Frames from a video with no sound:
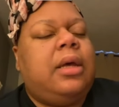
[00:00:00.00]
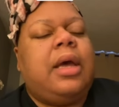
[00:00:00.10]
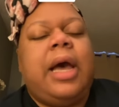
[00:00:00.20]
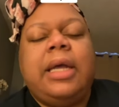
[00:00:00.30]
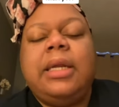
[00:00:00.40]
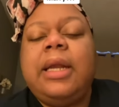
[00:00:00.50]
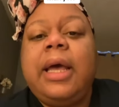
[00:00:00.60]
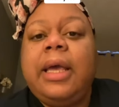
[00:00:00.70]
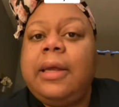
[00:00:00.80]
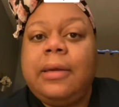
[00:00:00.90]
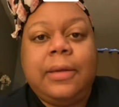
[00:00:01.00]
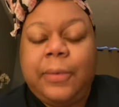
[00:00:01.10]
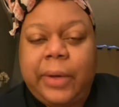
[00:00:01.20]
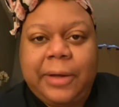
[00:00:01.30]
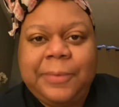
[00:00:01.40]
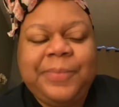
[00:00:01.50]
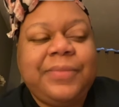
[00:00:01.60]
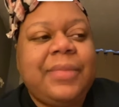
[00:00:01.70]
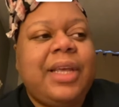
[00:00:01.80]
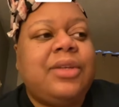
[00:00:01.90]
I did not handle it well.
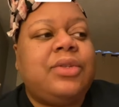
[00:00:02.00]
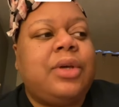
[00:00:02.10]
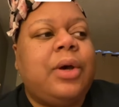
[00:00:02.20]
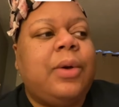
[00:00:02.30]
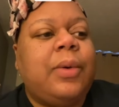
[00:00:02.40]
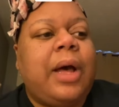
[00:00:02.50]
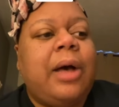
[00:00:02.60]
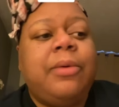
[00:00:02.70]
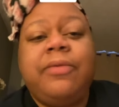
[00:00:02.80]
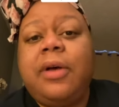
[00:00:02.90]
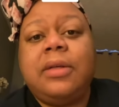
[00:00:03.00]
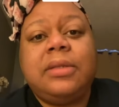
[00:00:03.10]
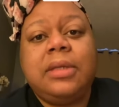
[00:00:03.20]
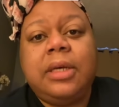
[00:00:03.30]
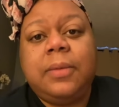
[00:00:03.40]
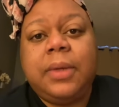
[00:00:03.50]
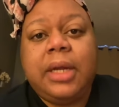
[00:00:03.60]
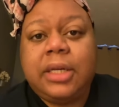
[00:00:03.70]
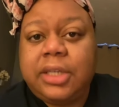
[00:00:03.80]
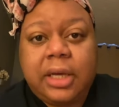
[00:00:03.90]
And so I would fall asleep and not
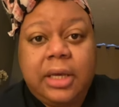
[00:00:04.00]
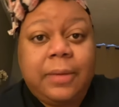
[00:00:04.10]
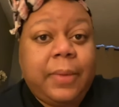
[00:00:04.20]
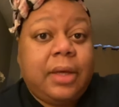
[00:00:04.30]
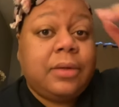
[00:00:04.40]
check email.